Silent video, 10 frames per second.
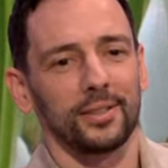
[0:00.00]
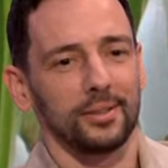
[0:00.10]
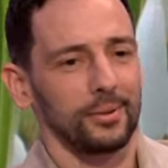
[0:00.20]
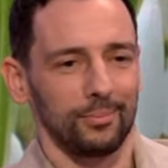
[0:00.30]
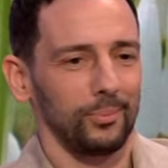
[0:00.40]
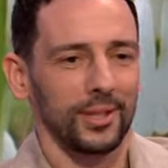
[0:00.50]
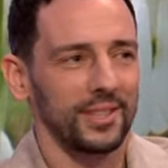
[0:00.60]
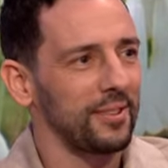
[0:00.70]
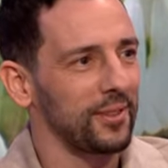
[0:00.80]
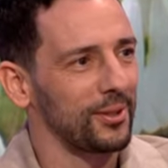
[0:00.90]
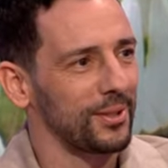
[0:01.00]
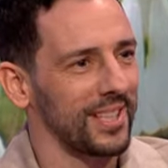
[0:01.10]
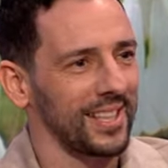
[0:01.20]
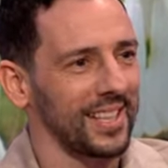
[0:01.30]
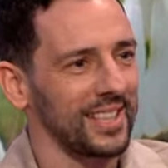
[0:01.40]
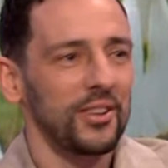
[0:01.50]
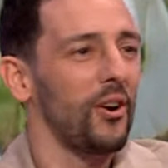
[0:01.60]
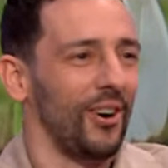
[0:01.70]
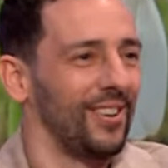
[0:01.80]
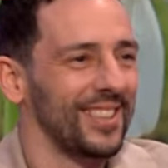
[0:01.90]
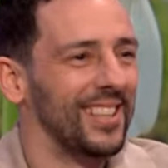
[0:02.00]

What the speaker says: With difficulty. It's hot.